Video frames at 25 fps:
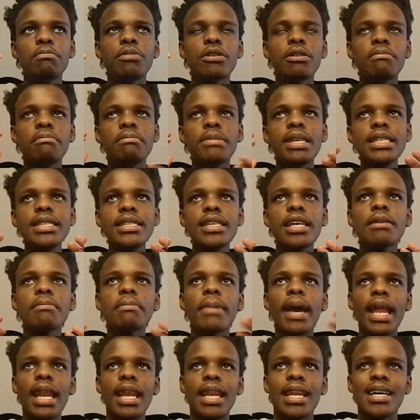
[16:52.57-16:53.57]
permitting
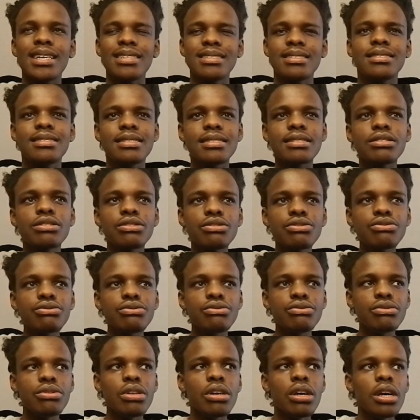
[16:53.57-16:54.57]
my lust
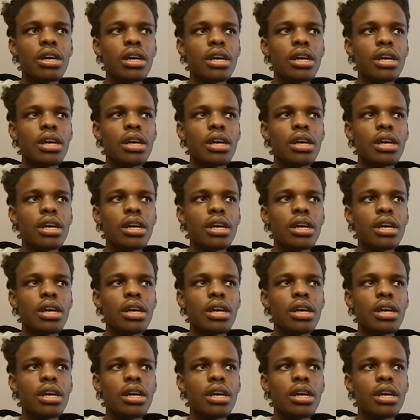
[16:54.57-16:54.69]
to